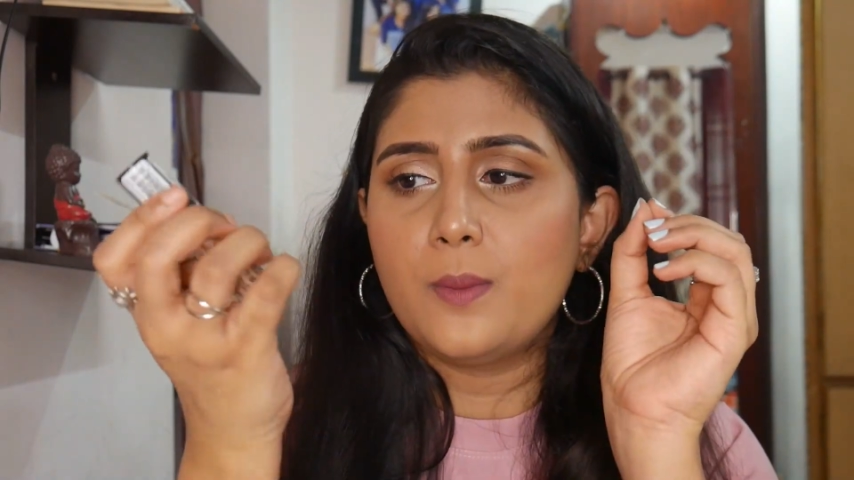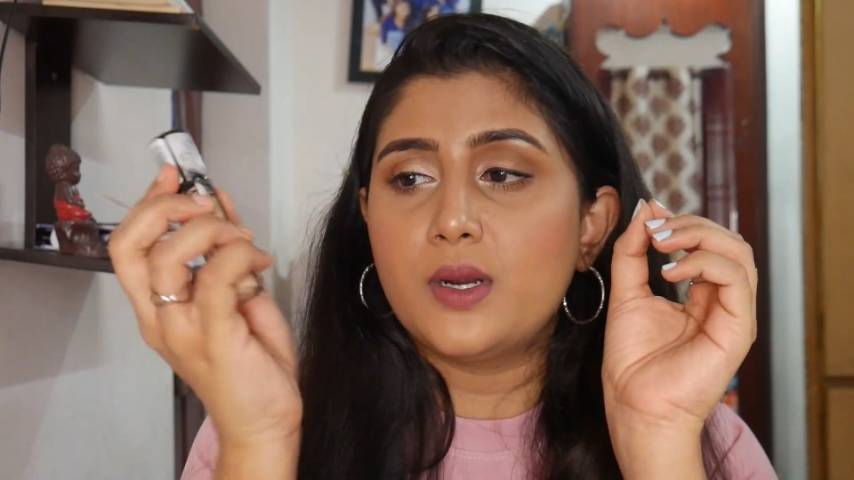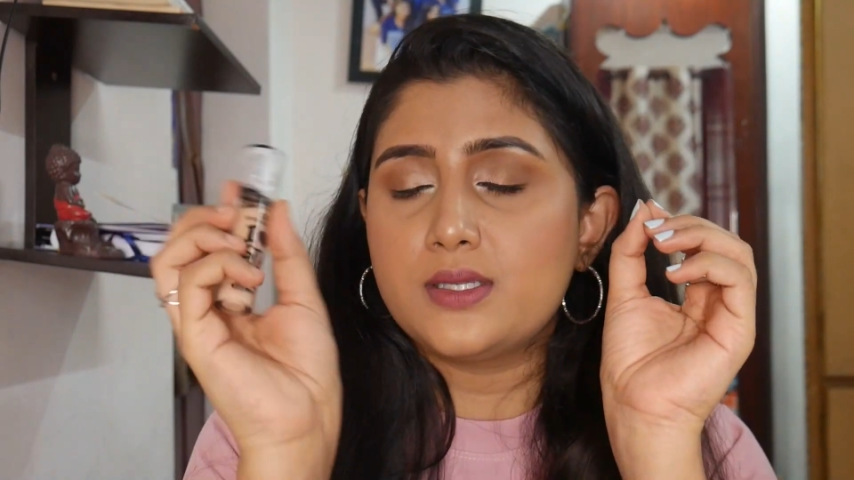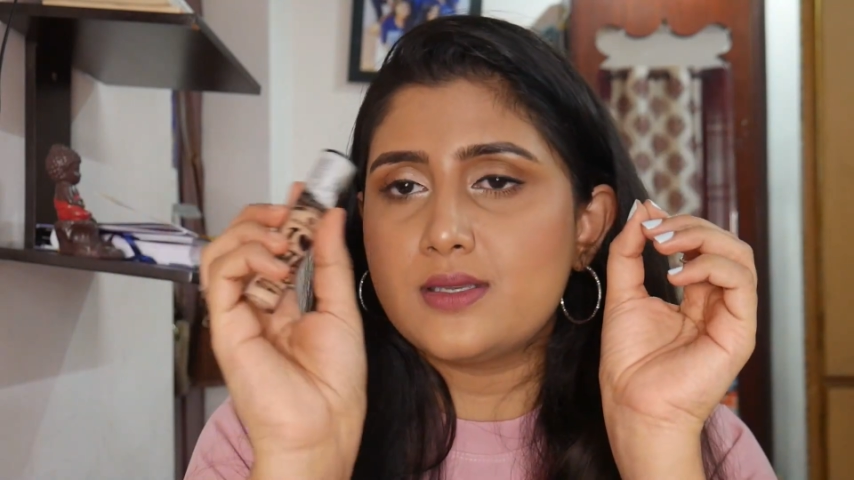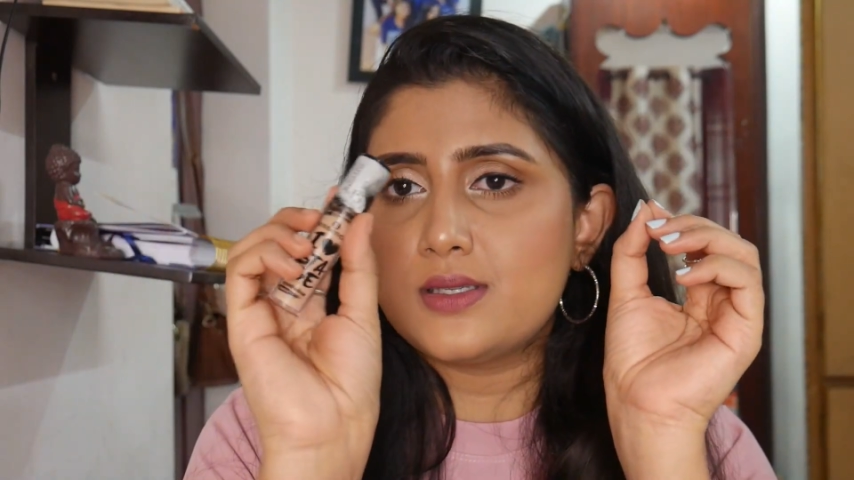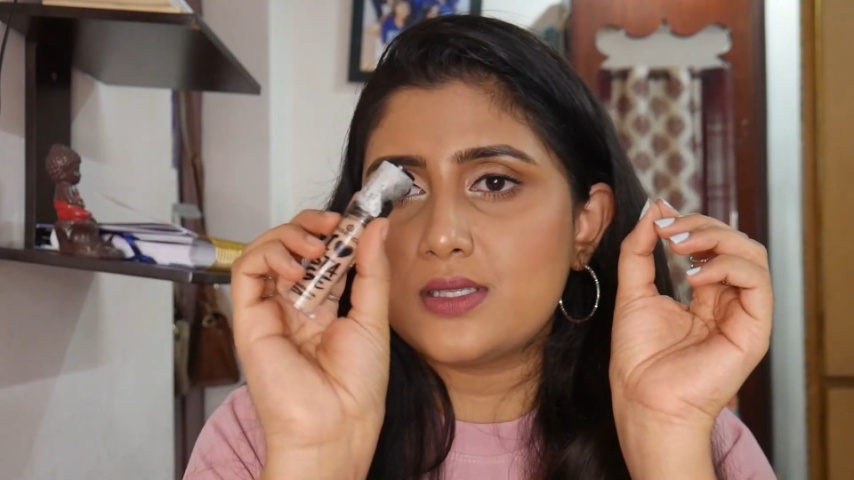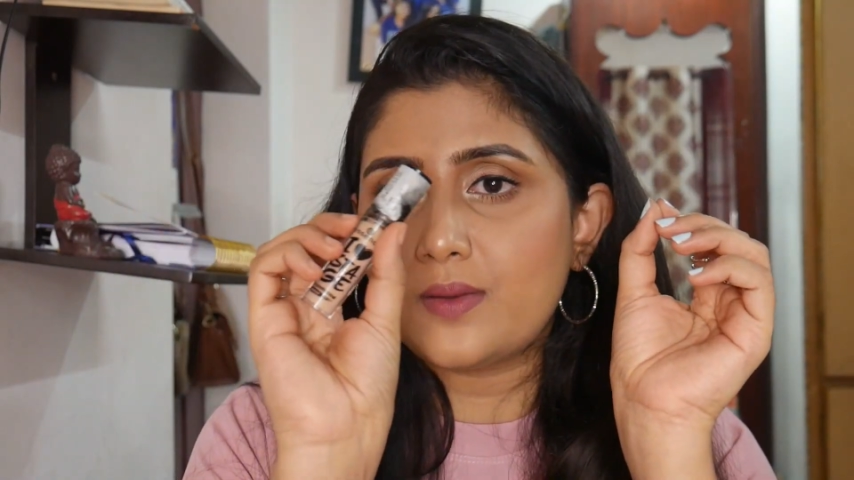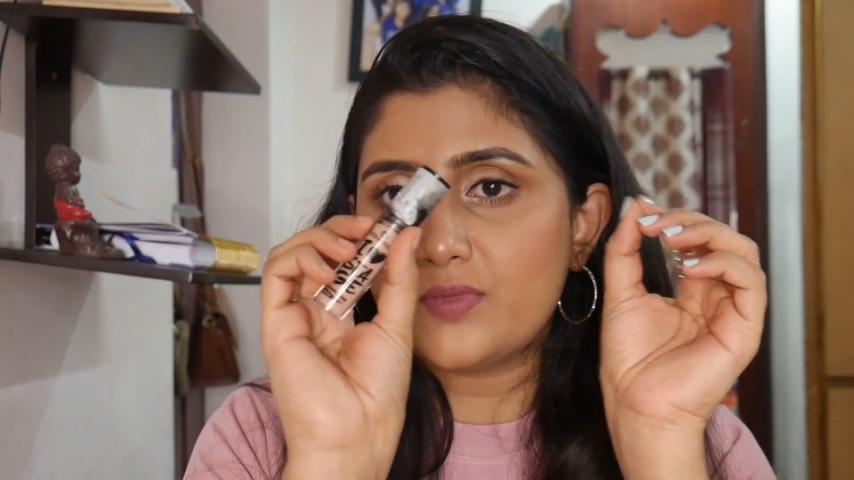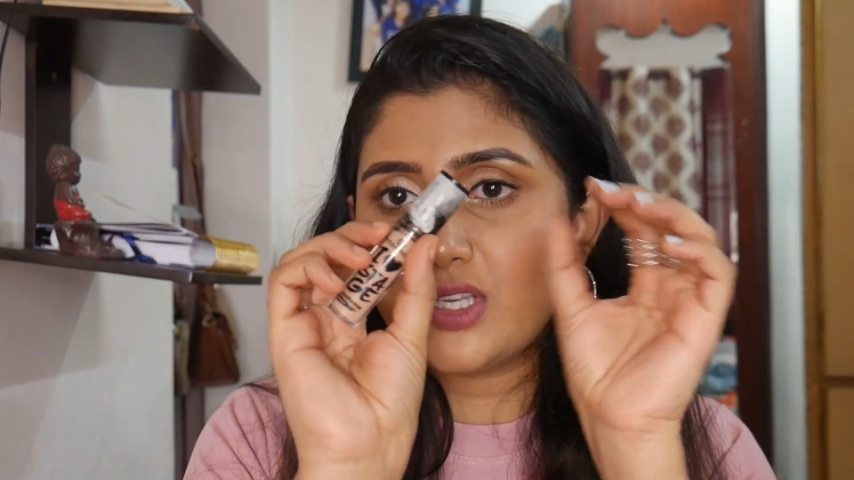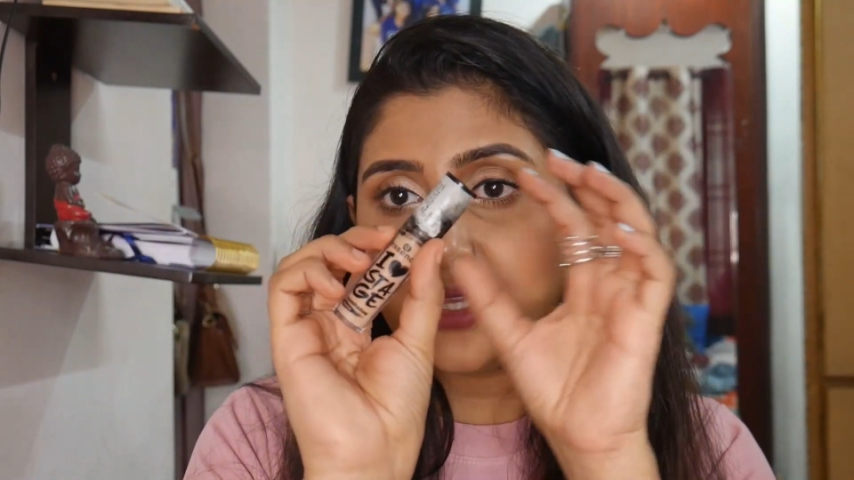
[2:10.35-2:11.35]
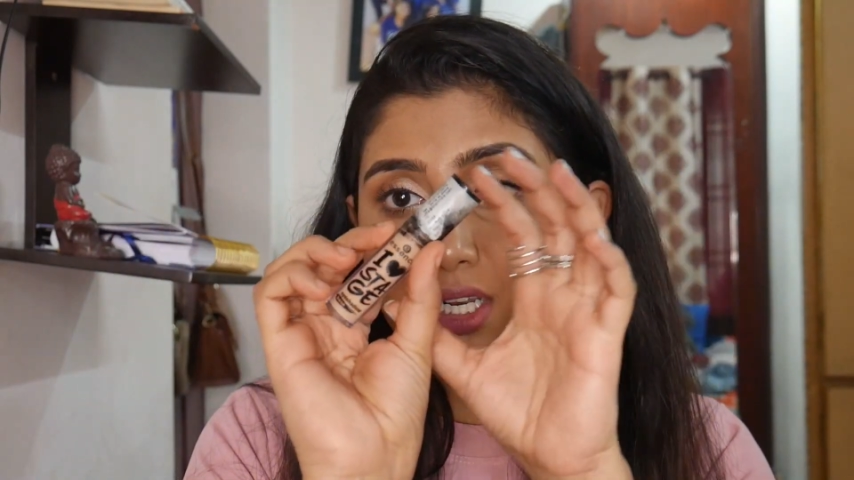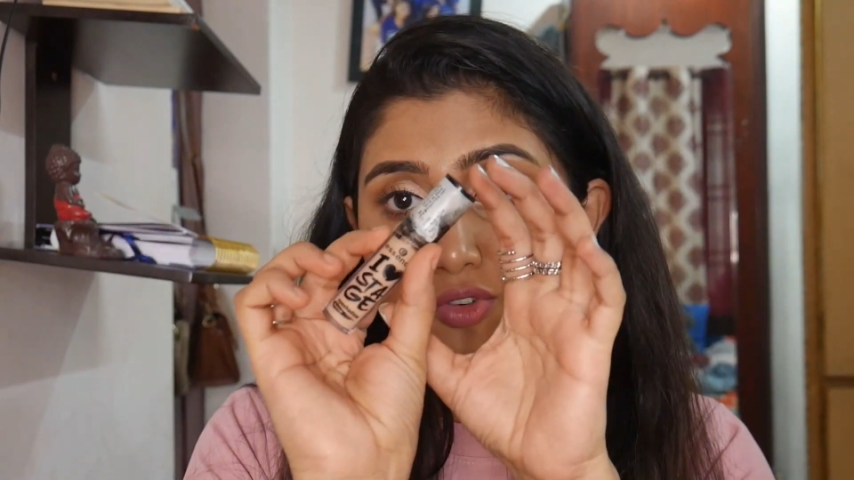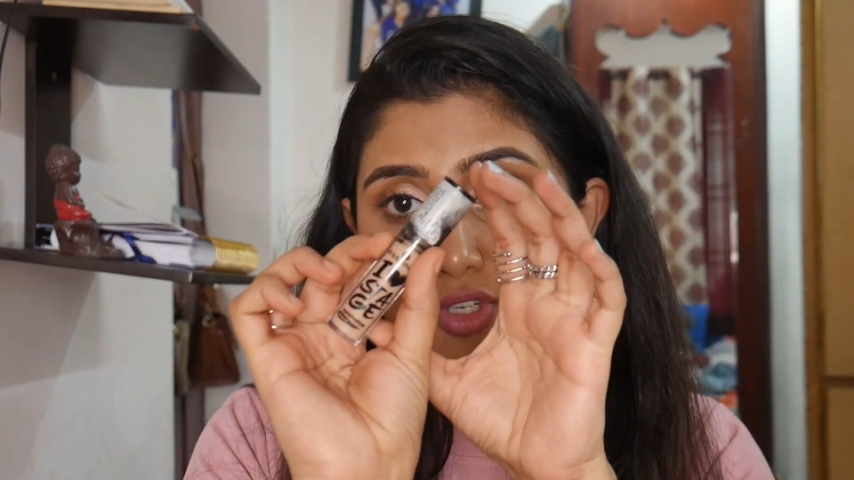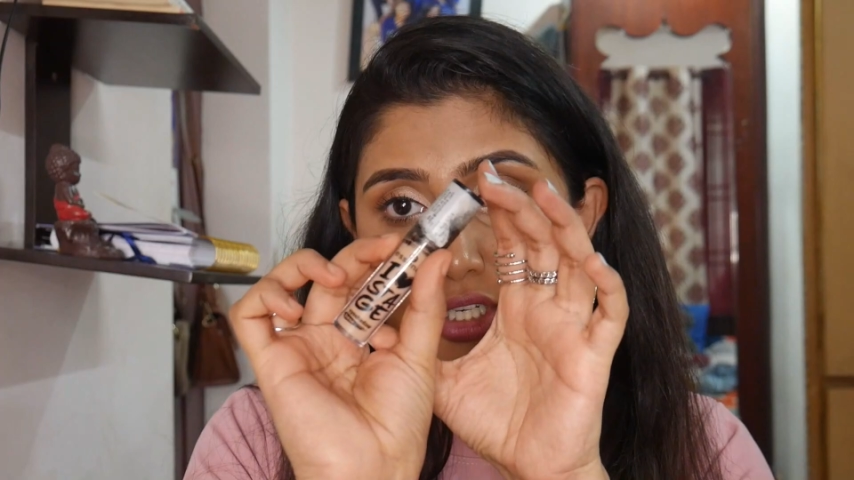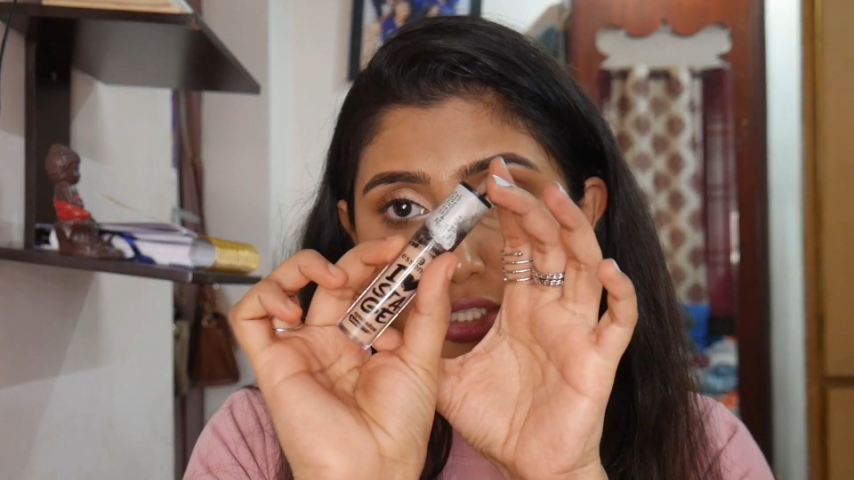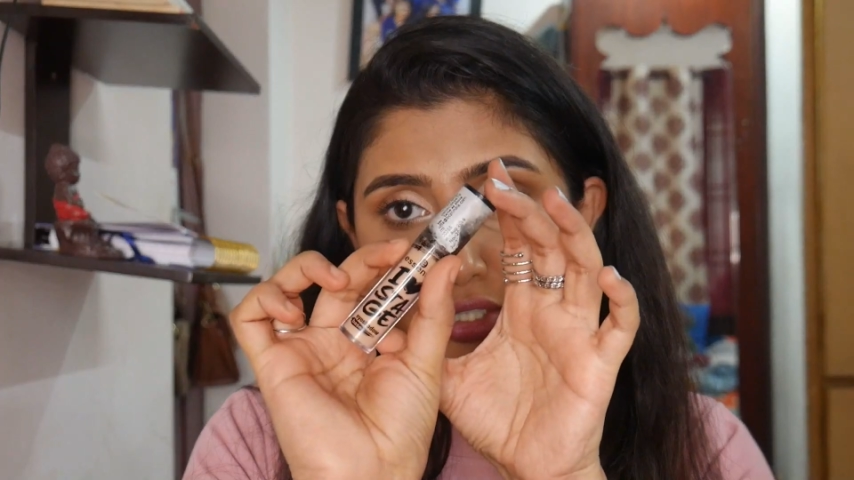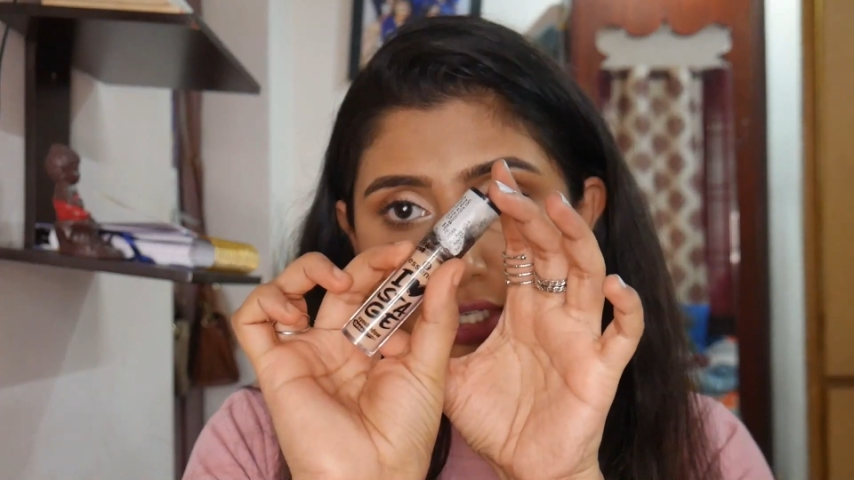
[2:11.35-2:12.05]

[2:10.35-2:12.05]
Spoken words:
but this is something that I really